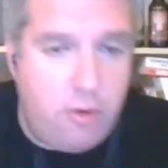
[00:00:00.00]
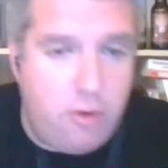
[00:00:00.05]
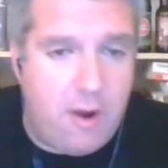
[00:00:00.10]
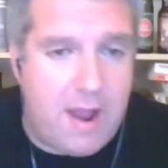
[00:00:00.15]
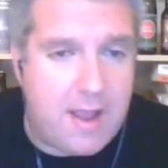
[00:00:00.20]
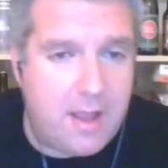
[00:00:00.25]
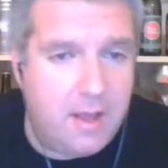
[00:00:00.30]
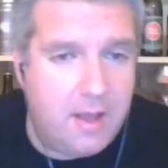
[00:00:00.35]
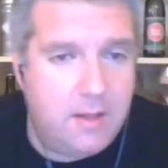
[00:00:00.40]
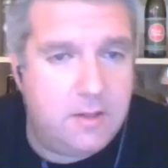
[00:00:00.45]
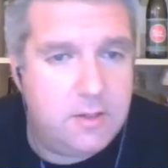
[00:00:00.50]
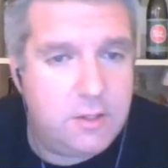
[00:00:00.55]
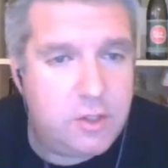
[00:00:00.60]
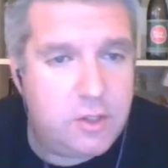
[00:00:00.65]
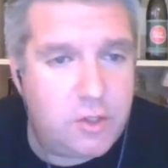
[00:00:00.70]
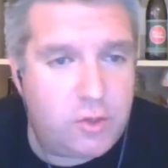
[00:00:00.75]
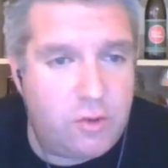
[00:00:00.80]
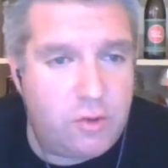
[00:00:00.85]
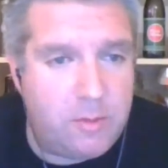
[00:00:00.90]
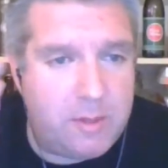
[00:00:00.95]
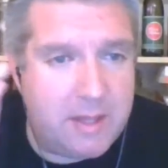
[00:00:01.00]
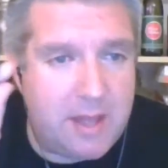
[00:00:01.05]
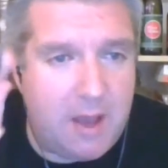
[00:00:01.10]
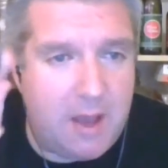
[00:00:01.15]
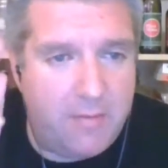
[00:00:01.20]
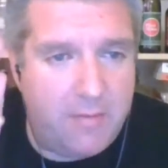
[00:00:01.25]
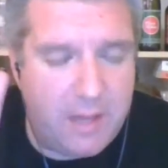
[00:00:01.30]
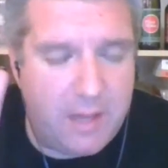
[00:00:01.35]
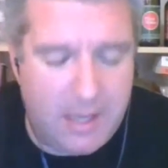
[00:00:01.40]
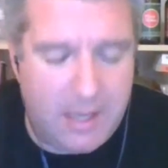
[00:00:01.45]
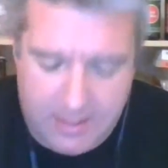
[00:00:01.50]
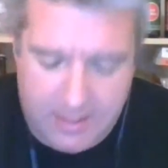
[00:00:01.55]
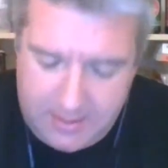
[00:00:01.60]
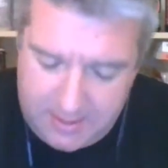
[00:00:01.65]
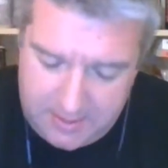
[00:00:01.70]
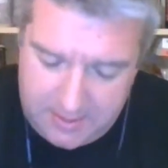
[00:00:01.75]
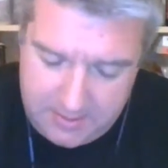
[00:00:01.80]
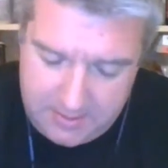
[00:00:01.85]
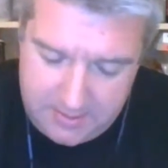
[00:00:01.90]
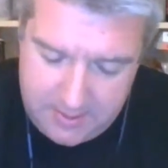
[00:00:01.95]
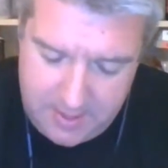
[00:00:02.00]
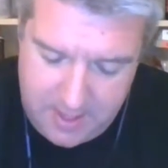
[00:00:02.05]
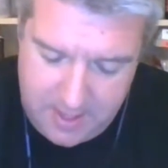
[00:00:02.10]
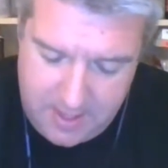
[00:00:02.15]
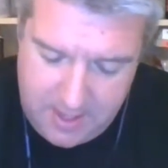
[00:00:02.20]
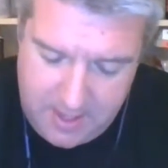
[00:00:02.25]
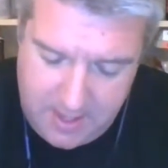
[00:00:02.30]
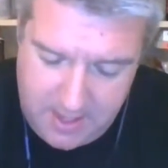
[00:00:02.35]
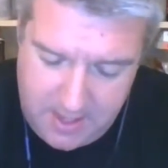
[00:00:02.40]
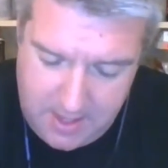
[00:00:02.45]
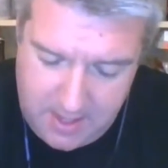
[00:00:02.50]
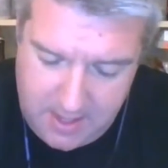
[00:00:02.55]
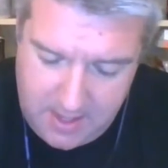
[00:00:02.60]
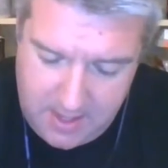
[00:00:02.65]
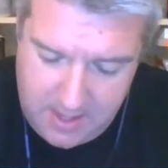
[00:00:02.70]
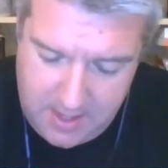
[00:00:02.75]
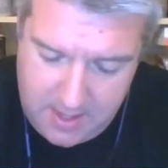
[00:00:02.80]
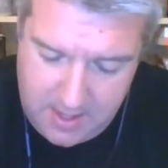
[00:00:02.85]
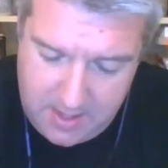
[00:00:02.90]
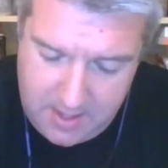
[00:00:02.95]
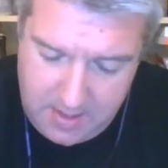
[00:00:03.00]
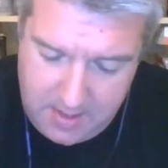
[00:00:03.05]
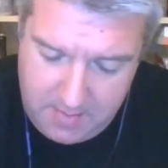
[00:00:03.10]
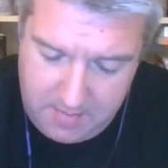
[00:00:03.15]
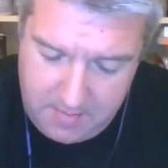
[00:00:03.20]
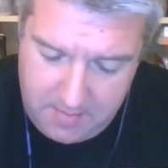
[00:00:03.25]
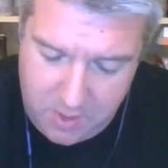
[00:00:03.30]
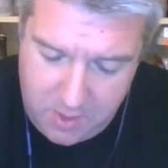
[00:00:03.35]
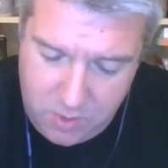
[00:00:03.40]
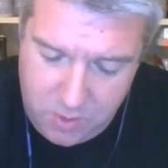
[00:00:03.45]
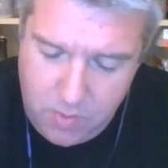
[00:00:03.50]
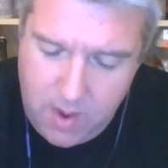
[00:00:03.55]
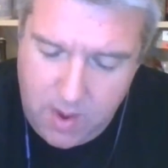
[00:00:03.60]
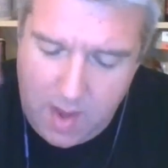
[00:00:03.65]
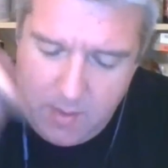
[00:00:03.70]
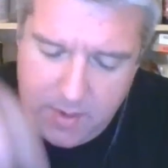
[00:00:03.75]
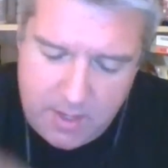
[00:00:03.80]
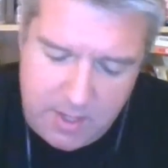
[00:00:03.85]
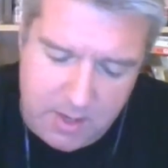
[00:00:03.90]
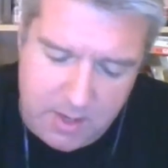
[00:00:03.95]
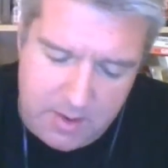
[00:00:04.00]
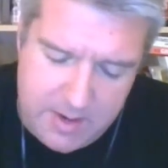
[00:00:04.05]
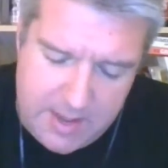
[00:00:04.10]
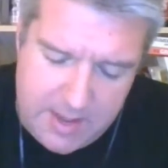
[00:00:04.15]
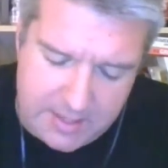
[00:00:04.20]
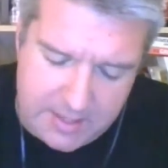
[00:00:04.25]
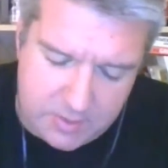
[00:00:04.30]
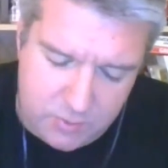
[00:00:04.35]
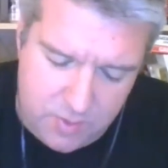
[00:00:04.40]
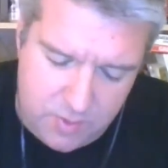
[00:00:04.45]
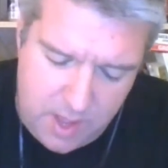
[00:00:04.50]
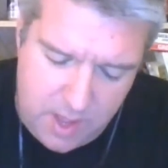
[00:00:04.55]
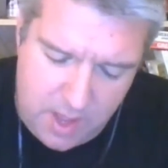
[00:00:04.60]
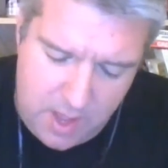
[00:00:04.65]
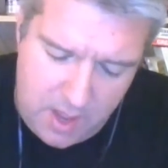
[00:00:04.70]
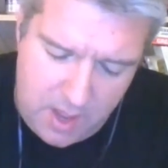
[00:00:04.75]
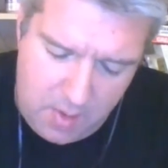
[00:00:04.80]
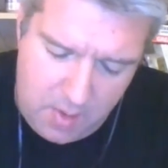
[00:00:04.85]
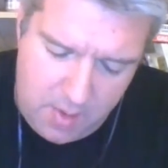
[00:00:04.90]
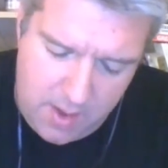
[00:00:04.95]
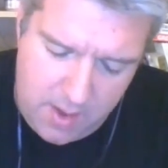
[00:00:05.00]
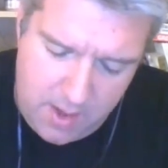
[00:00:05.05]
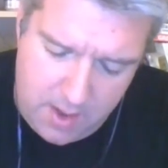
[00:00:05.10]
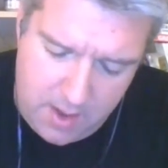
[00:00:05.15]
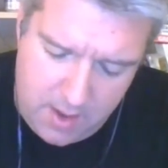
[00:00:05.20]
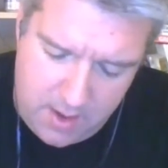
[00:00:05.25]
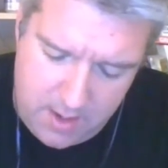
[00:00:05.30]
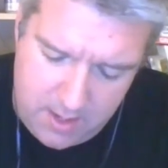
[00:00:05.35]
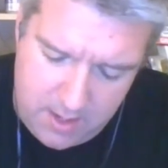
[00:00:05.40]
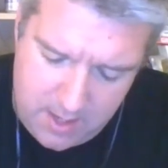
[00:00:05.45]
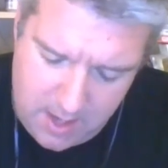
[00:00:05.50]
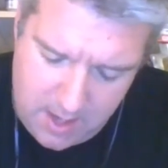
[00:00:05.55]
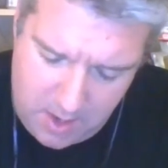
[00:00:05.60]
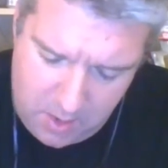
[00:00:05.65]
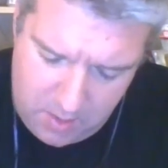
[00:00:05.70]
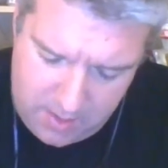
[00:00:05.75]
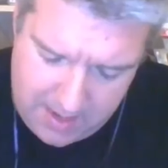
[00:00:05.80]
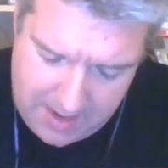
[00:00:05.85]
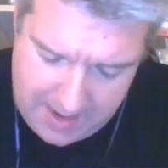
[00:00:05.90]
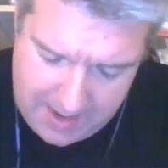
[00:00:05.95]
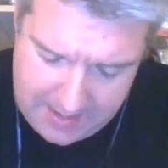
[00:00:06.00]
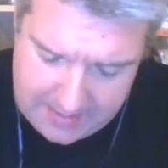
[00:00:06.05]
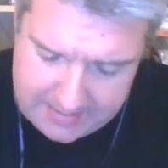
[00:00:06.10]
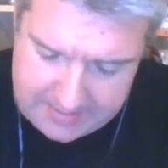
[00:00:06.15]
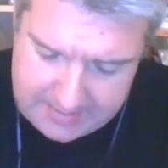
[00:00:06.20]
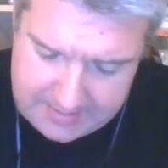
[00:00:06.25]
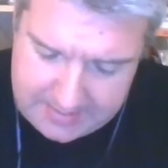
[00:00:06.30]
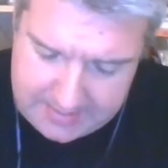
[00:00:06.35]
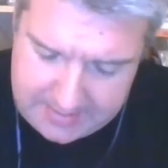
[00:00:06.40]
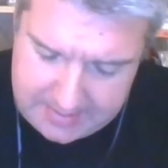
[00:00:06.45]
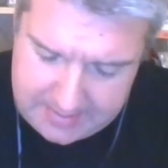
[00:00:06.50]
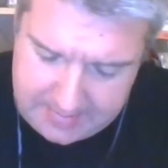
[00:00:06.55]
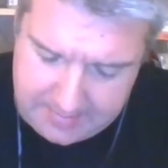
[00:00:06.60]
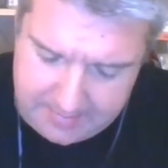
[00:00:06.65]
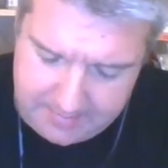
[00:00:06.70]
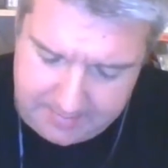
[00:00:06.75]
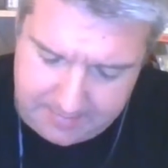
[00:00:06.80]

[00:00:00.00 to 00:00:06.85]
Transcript: cracker, scribble that off the list. Um, where are we going to go next? Where are we going to go next?